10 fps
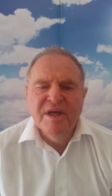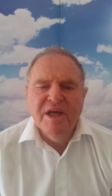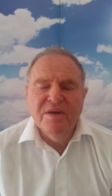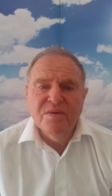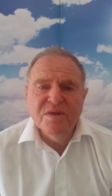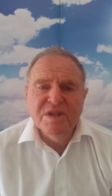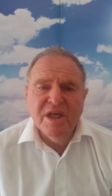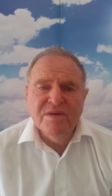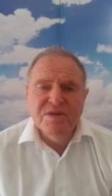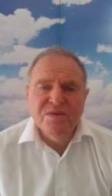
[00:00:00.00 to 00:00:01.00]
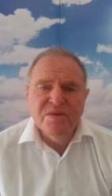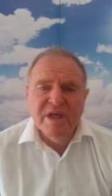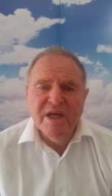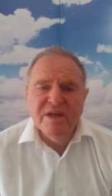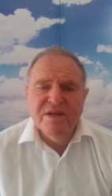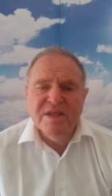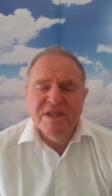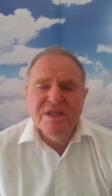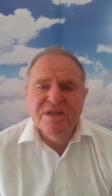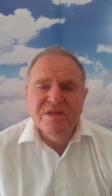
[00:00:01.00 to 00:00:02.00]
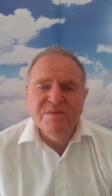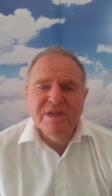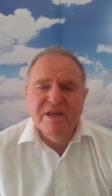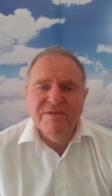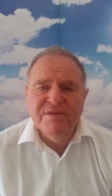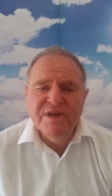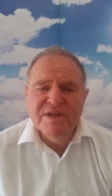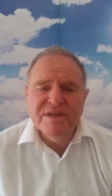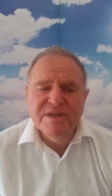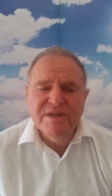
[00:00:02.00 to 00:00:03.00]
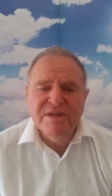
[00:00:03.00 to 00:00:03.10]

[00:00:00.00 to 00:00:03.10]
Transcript: and also sort out these issues with our friends.